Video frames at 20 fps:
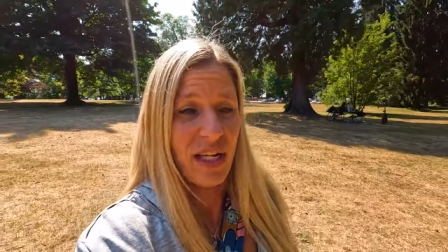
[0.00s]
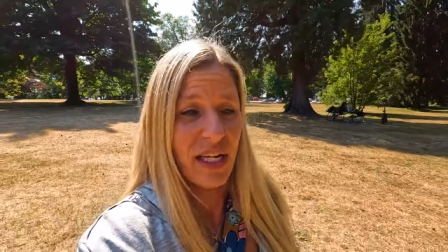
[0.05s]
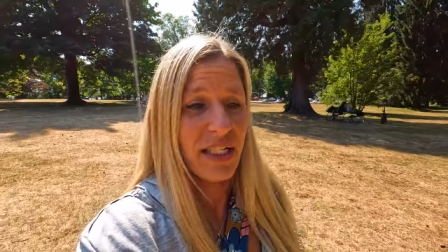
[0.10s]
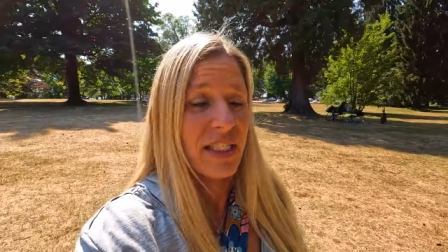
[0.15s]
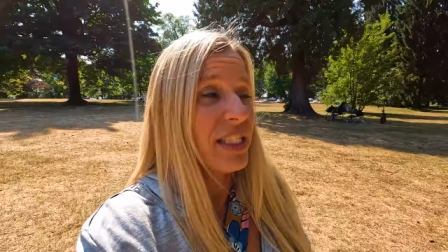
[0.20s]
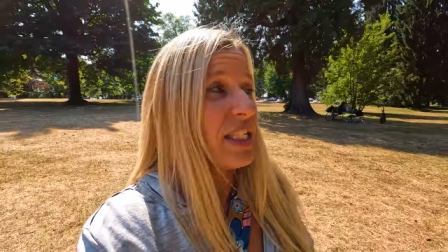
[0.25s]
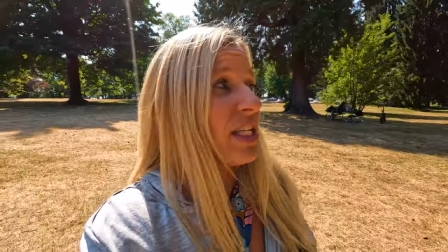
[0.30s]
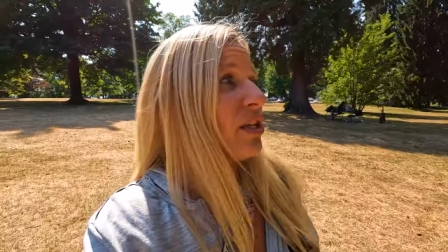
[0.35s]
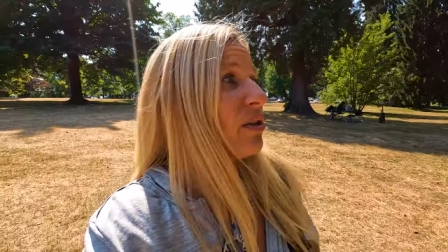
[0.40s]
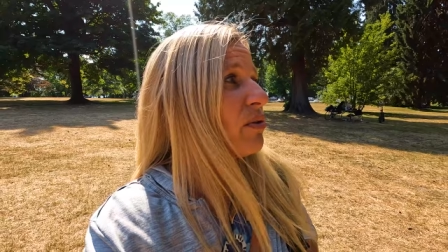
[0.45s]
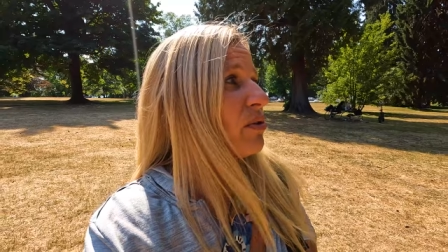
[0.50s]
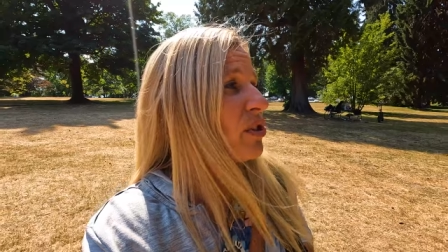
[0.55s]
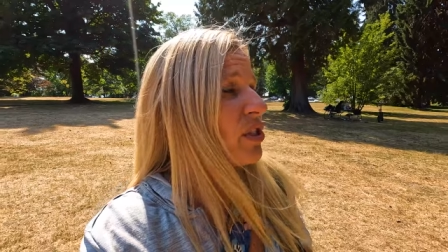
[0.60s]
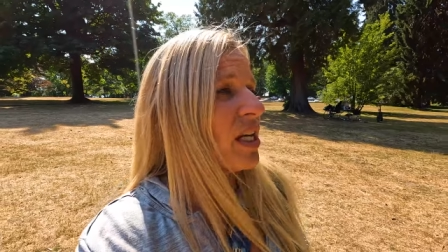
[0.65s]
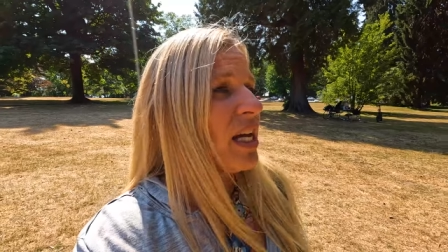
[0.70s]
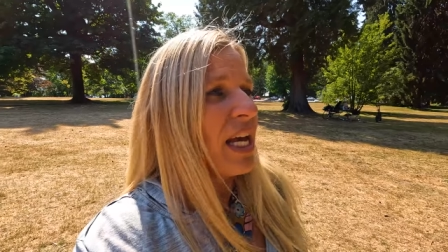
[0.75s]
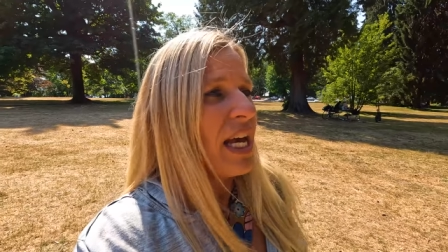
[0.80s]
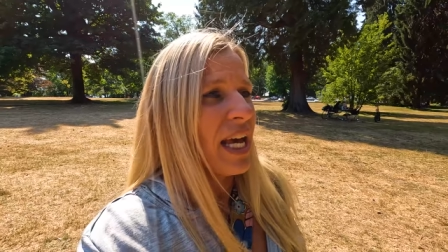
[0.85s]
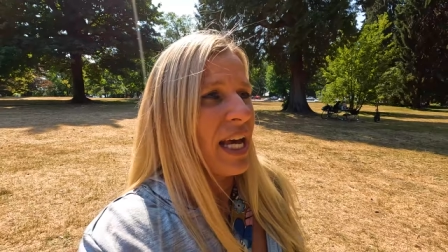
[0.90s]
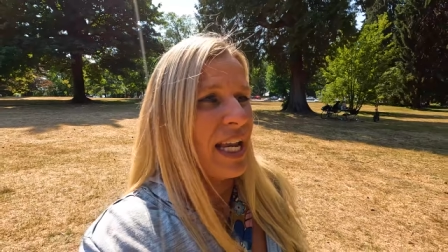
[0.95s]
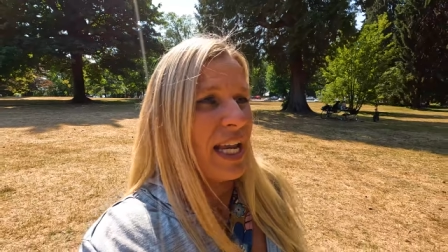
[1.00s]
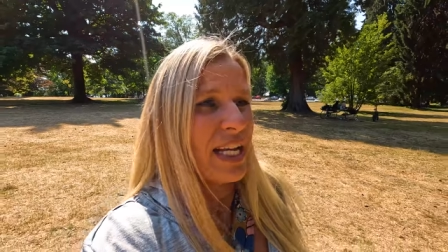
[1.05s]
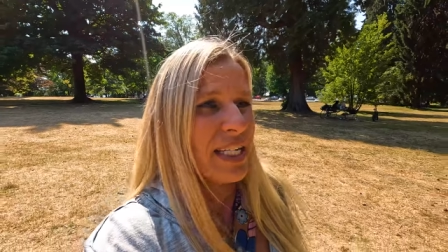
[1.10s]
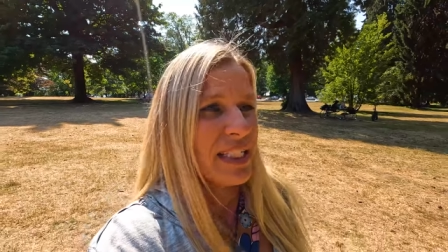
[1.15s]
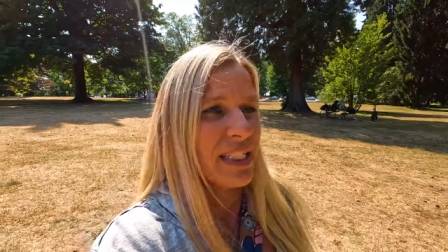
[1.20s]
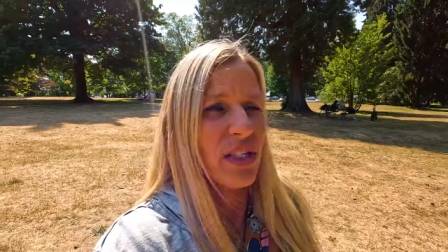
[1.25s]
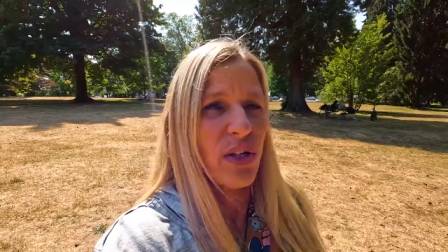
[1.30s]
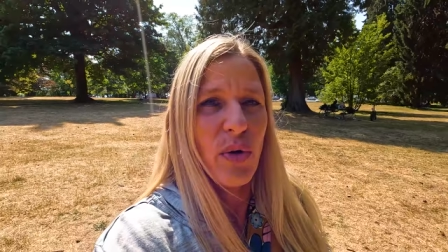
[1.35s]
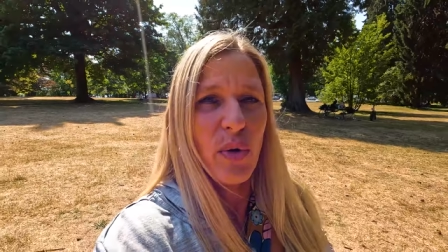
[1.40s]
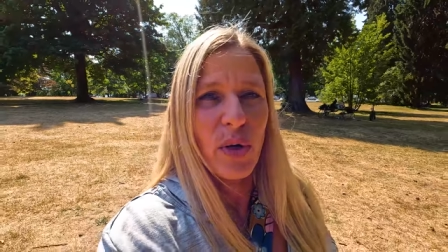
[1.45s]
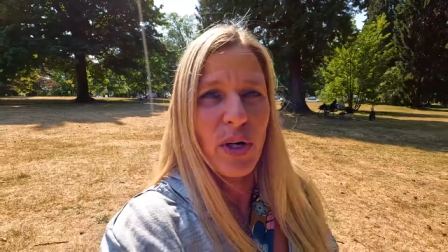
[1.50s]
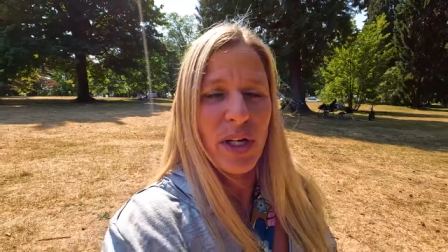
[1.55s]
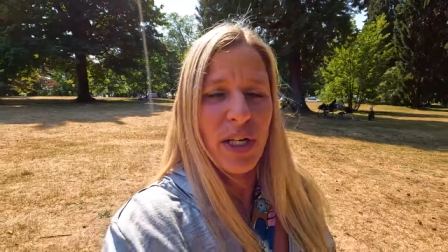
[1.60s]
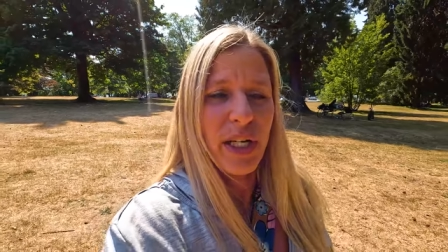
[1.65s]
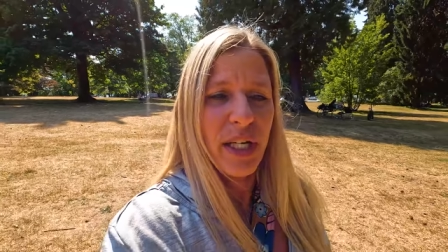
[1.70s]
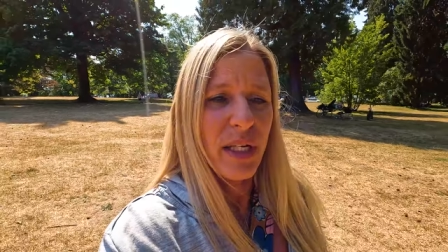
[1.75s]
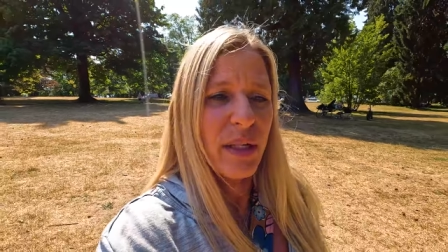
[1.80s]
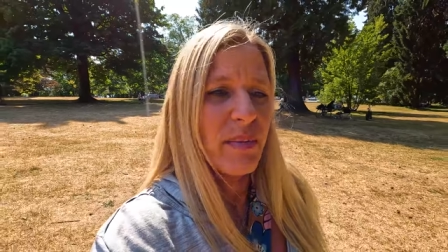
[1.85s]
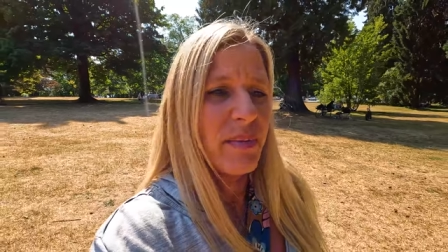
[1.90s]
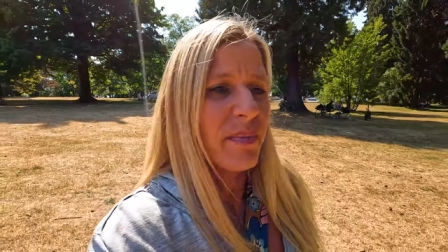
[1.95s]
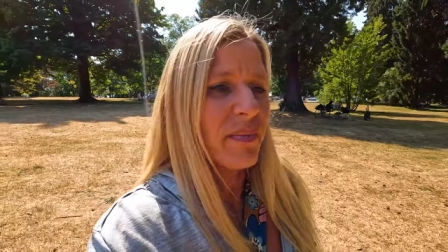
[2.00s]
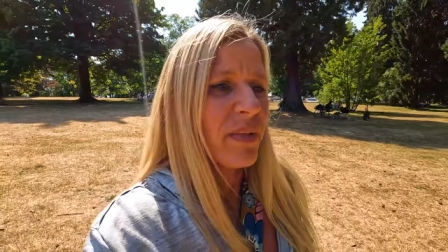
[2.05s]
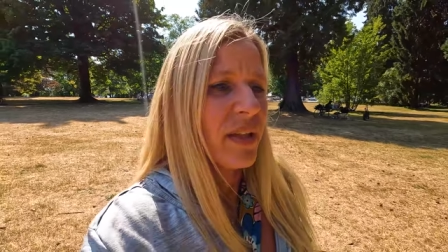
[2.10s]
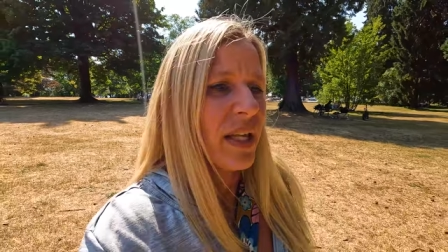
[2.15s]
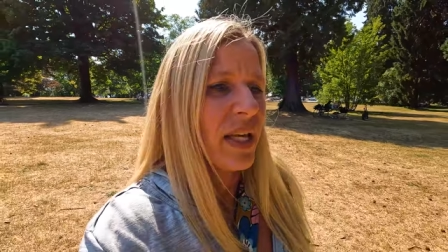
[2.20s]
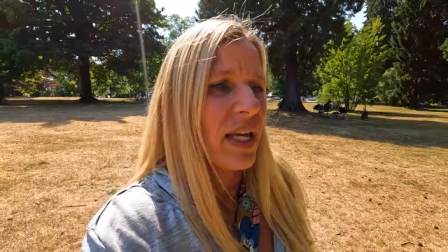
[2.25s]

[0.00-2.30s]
It's huge. It has an aquarium.